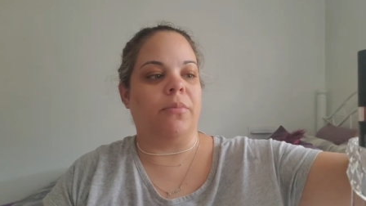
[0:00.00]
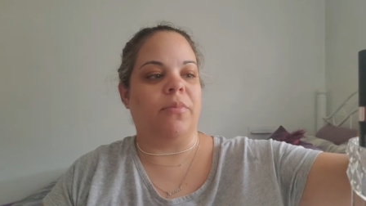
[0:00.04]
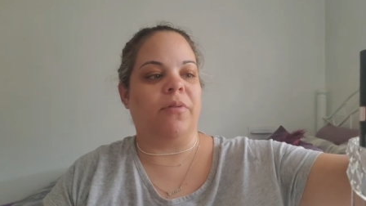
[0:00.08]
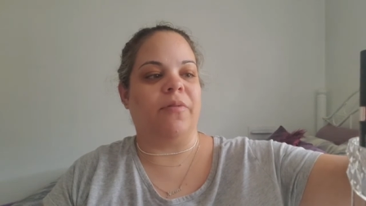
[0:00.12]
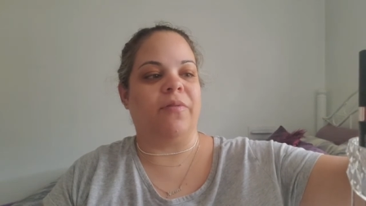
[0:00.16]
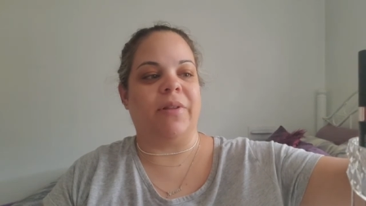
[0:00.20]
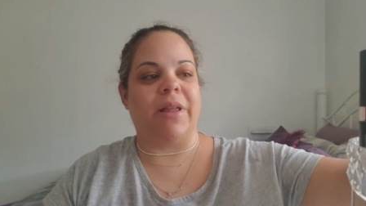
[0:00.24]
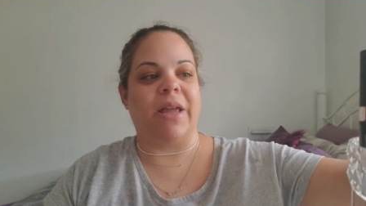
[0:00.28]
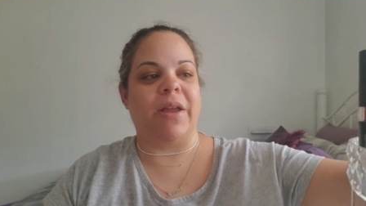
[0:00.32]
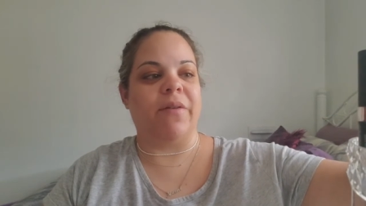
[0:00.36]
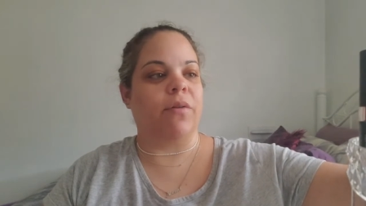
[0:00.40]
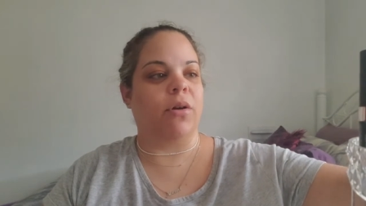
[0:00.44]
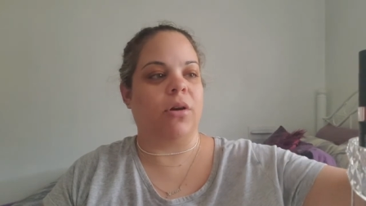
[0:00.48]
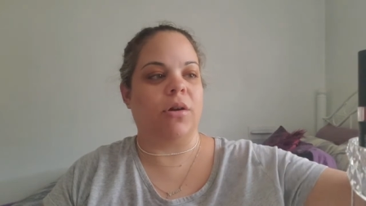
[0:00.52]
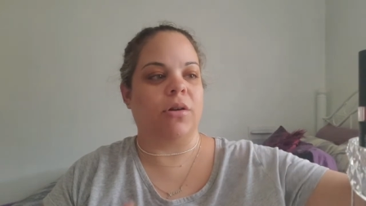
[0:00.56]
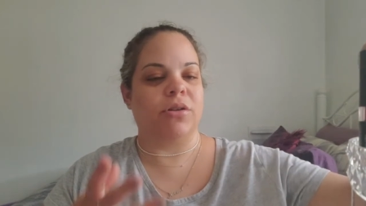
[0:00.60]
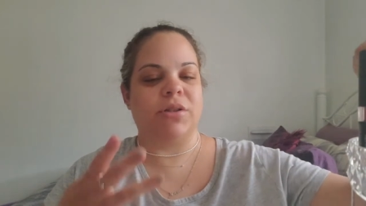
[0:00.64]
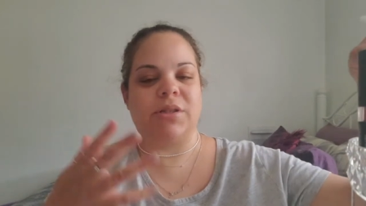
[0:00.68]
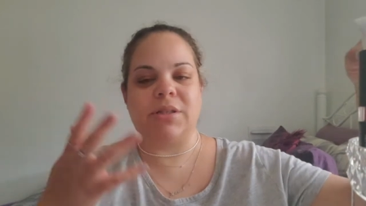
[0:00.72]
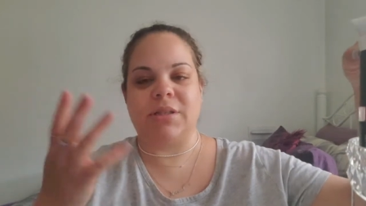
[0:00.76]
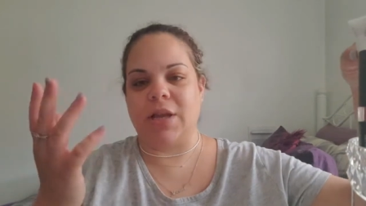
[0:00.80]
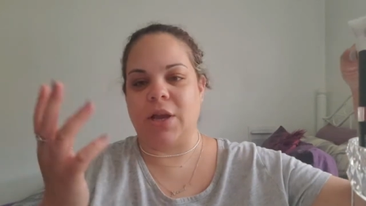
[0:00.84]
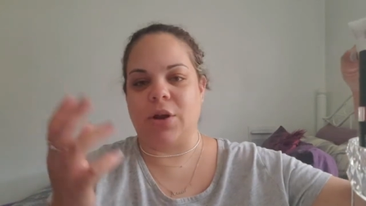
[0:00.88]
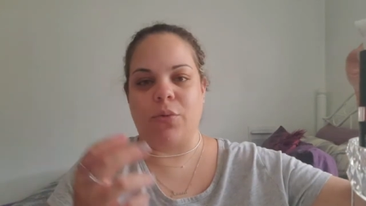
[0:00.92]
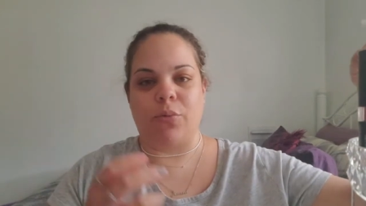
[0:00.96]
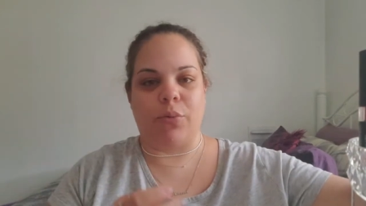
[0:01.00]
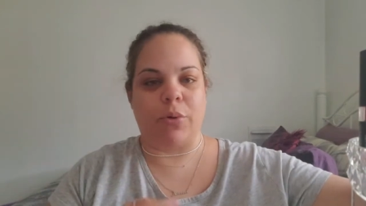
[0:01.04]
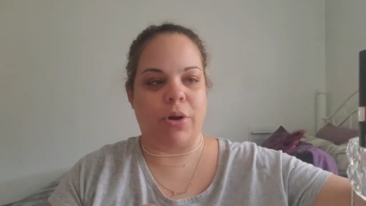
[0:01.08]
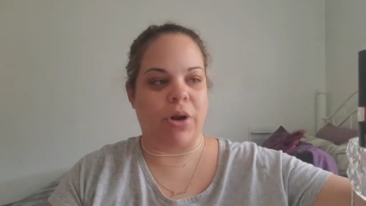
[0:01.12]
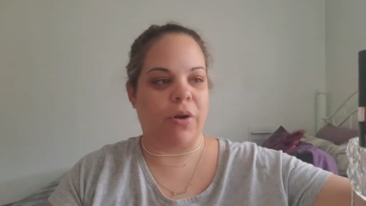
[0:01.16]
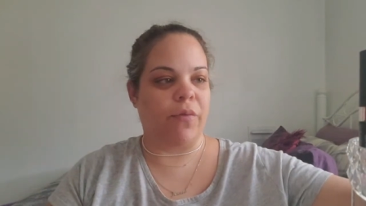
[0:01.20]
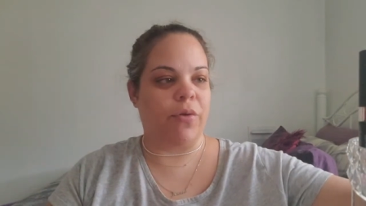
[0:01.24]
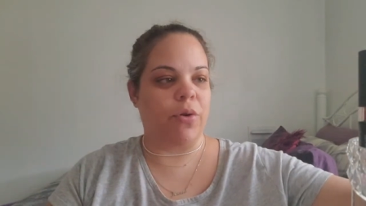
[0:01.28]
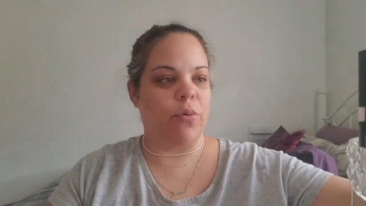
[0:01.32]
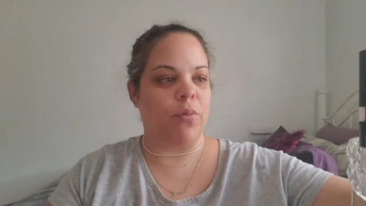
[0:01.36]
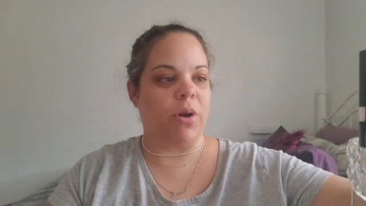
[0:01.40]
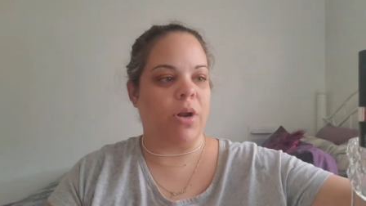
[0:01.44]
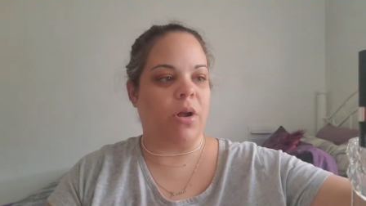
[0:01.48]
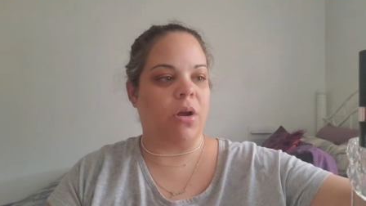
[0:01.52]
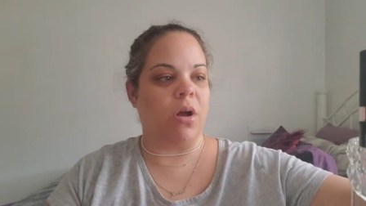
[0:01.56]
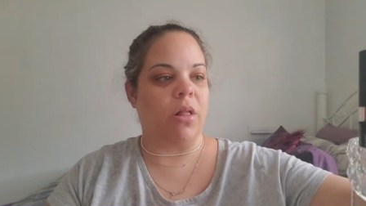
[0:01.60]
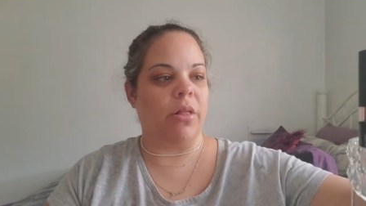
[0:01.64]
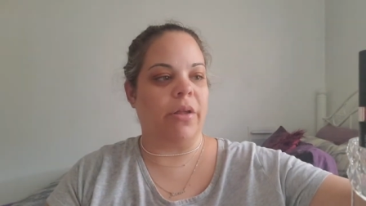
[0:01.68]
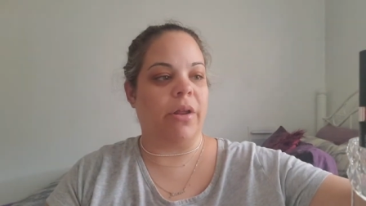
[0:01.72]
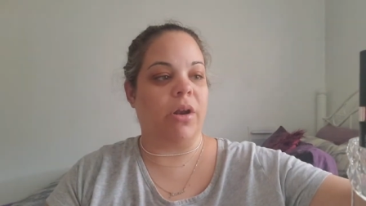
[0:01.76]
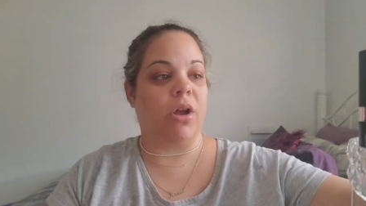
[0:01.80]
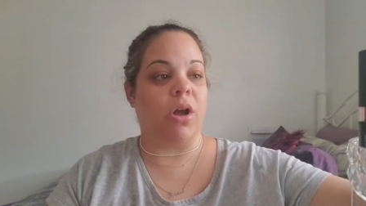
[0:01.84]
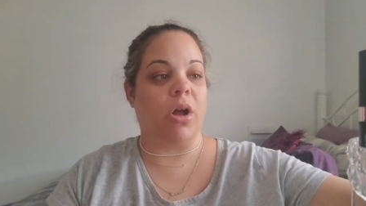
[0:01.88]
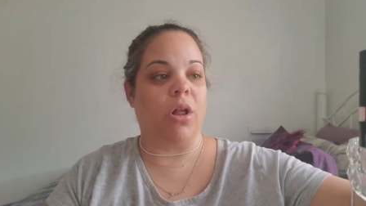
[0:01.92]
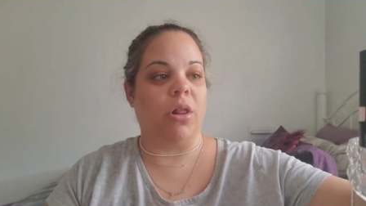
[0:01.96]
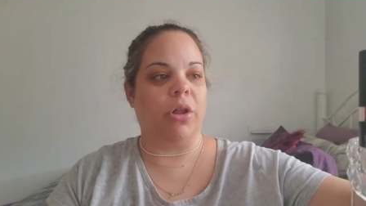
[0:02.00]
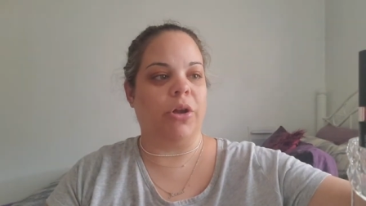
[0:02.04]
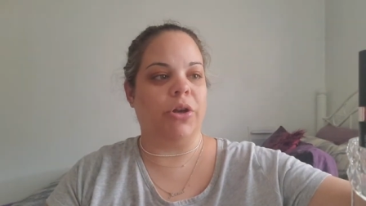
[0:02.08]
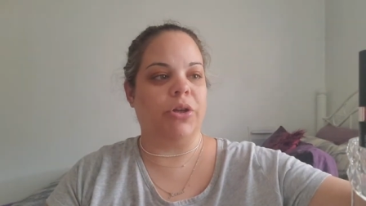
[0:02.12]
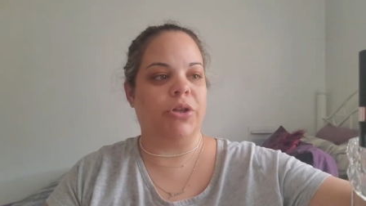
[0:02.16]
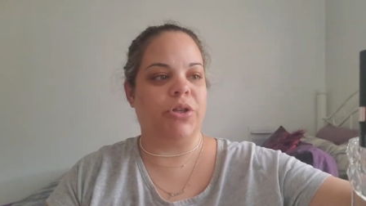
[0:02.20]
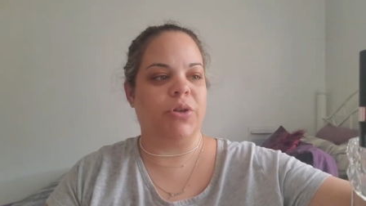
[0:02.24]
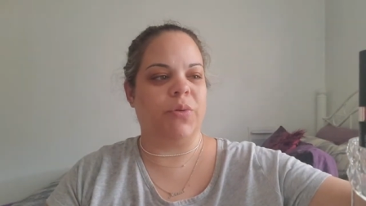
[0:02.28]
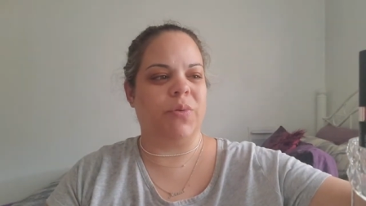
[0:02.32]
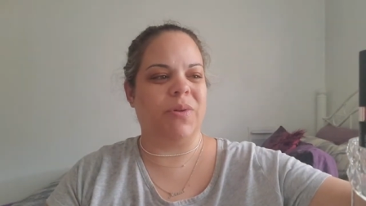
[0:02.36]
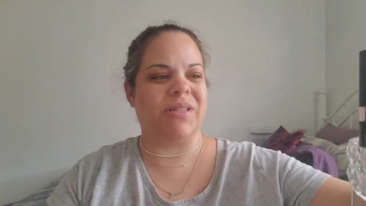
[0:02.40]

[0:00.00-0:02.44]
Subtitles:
flavor or scent or whatever you want to call it, color too.